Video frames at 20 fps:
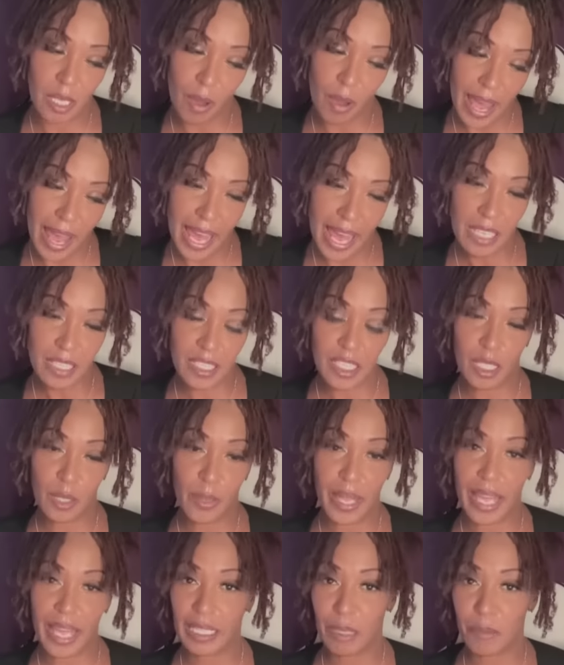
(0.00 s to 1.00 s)
So I had
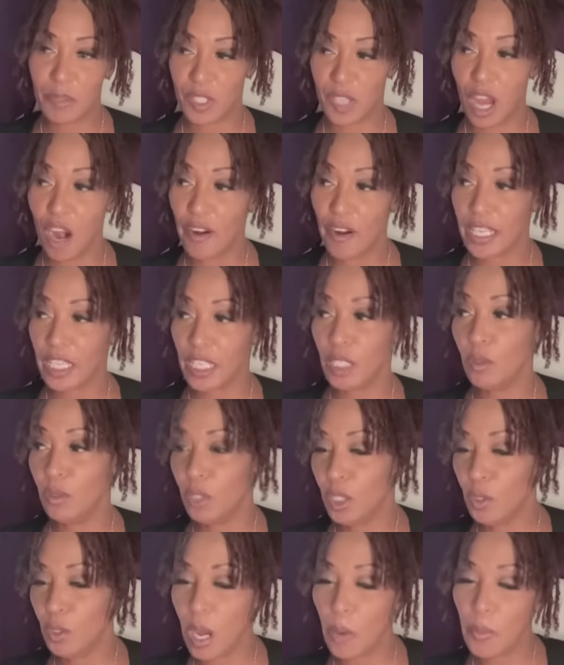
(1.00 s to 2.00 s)
to, and I'm sorry,
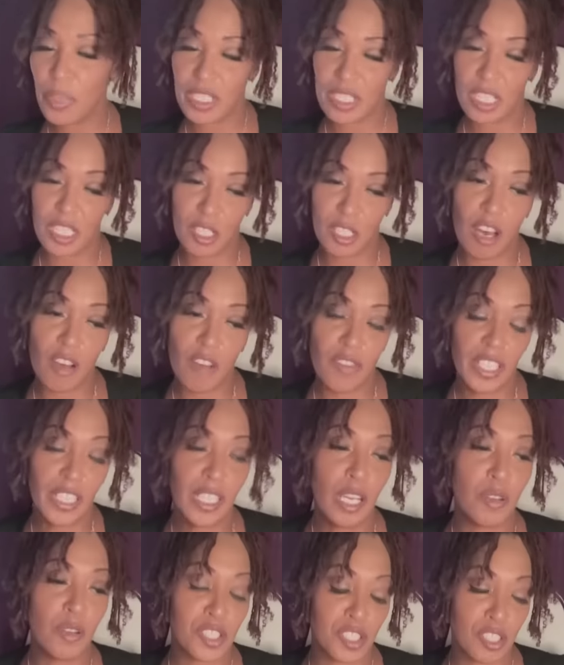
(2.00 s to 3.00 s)
you knew I was an adult
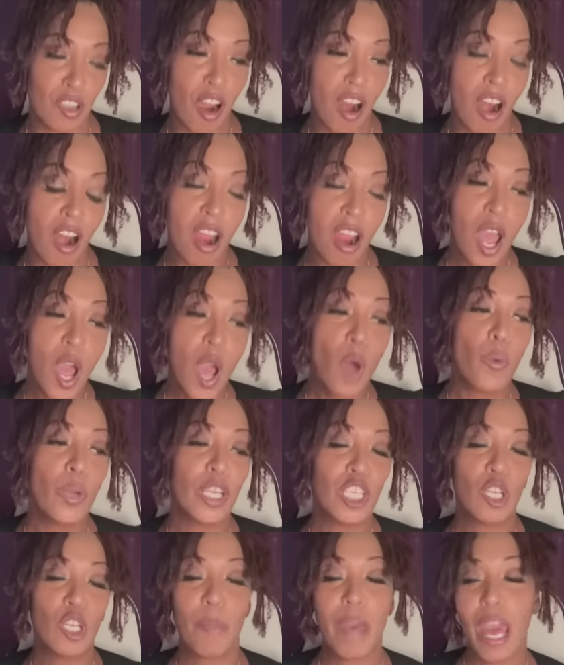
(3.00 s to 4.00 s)
video star
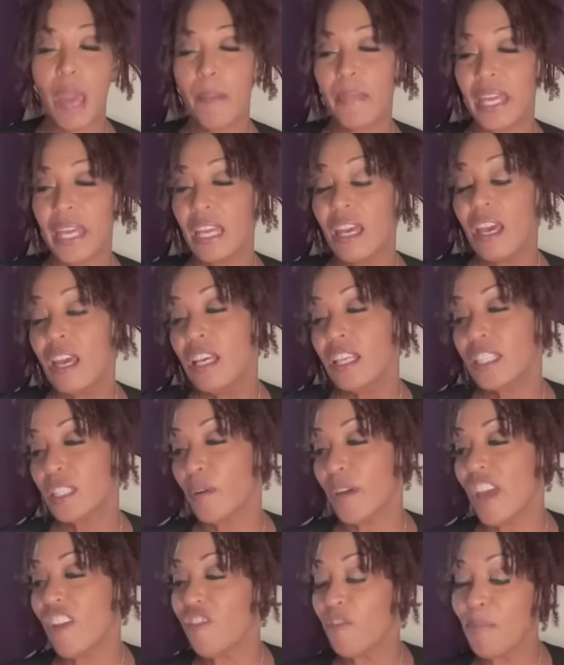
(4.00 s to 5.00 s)
when you met me.
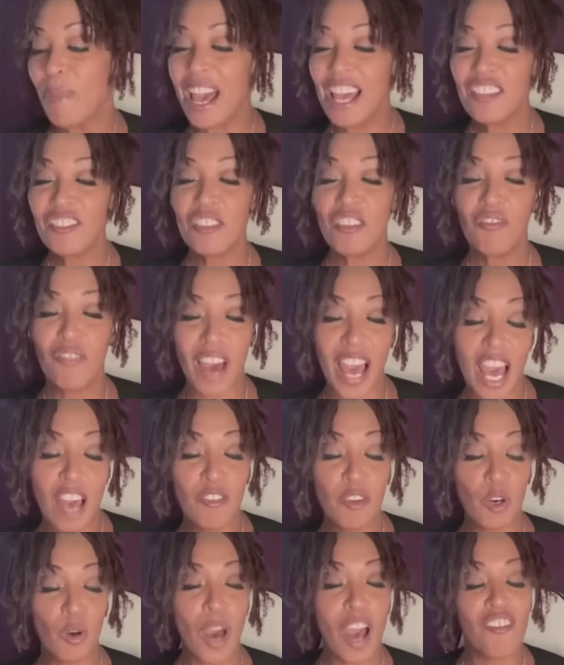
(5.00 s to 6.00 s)
So if my
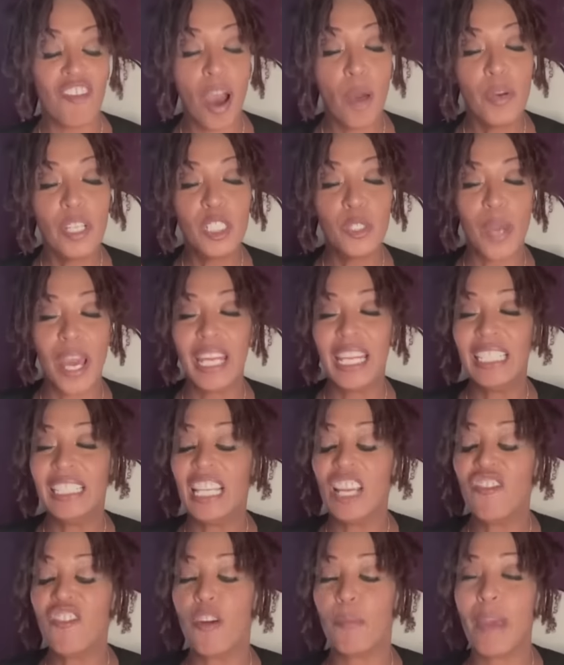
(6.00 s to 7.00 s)
survival, if I would do
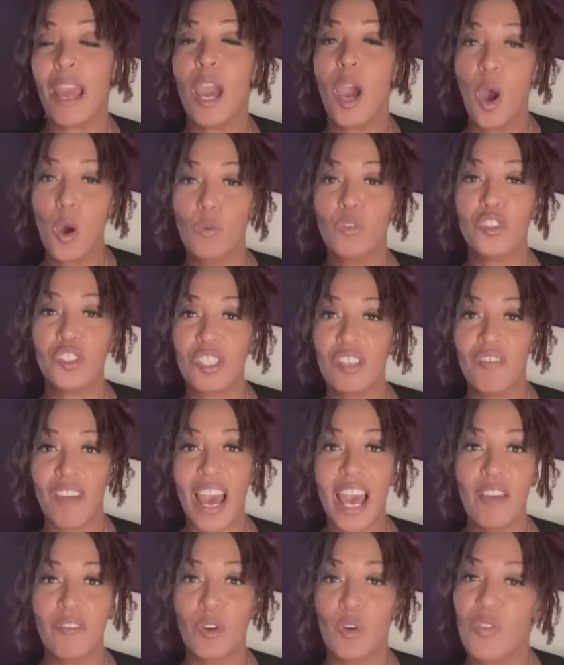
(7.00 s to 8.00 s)
anything for my own
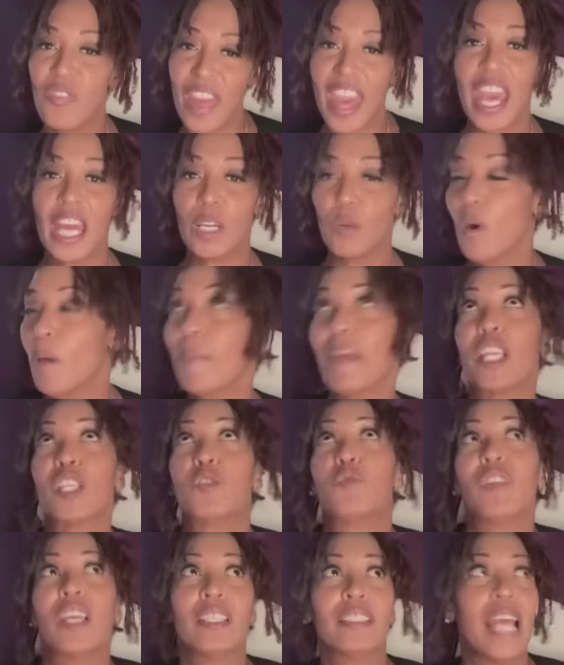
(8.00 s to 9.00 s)
survival, then what
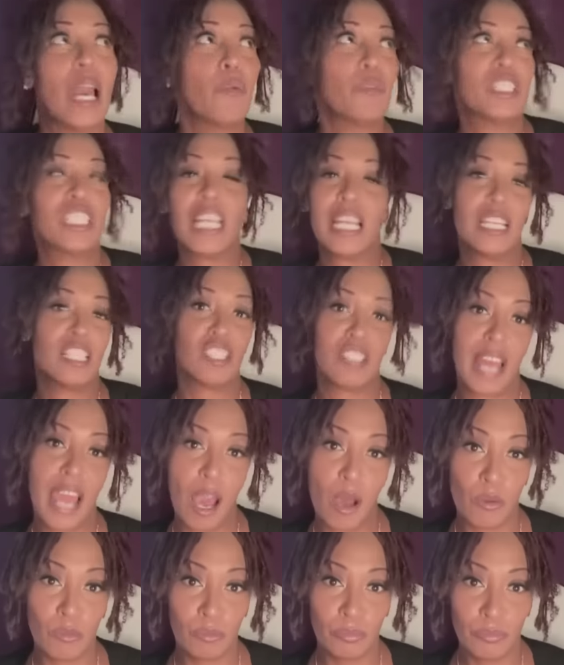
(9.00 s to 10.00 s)
makes you think that would change
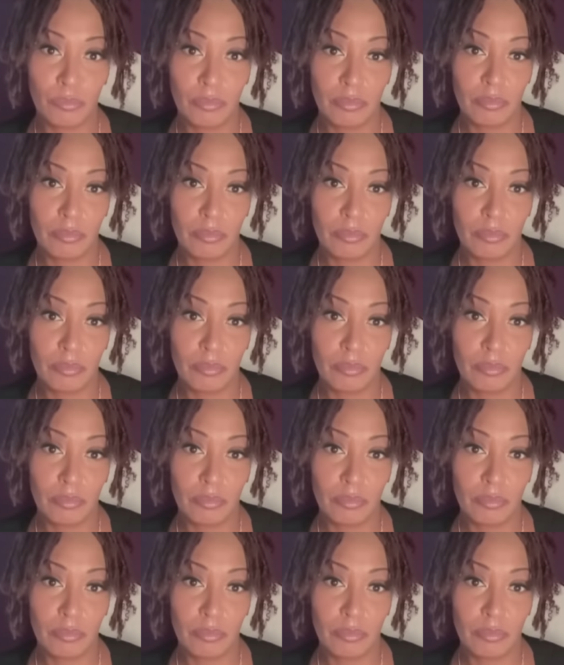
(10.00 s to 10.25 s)
now?